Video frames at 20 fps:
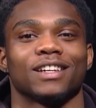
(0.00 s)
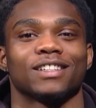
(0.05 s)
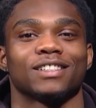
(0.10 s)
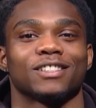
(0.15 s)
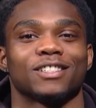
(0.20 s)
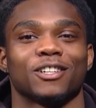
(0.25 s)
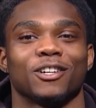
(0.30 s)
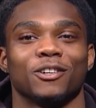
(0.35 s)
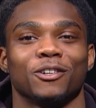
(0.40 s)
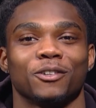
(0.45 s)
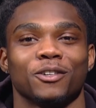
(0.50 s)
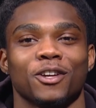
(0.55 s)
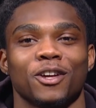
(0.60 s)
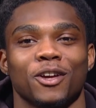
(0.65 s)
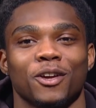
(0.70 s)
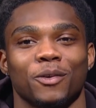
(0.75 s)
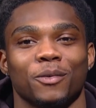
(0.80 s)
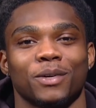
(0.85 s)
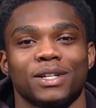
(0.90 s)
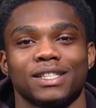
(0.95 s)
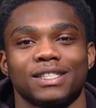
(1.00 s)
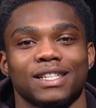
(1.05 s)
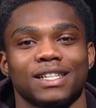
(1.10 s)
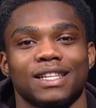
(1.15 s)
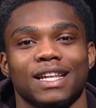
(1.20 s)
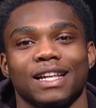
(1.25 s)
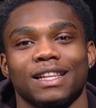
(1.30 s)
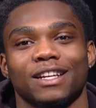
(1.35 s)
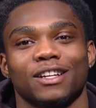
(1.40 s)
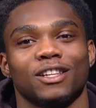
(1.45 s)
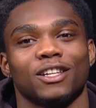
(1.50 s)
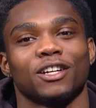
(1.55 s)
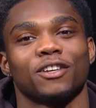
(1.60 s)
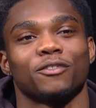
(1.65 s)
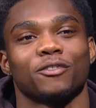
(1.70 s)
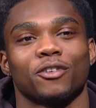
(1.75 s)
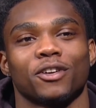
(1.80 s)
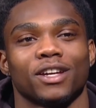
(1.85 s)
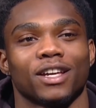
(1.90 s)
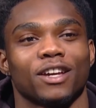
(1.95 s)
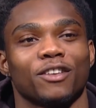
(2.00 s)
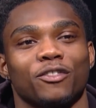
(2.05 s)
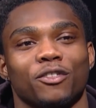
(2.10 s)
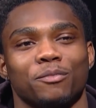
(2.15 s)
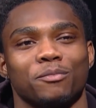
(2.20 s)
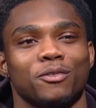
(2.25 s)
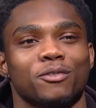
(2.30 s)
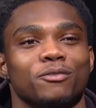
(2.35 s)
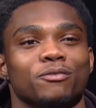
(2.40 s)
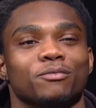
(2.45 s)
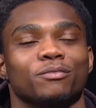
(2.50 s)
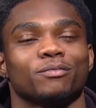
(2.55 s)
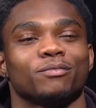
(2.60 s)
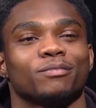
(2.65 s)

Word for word: things. So, what is it that they're looking for to get from you?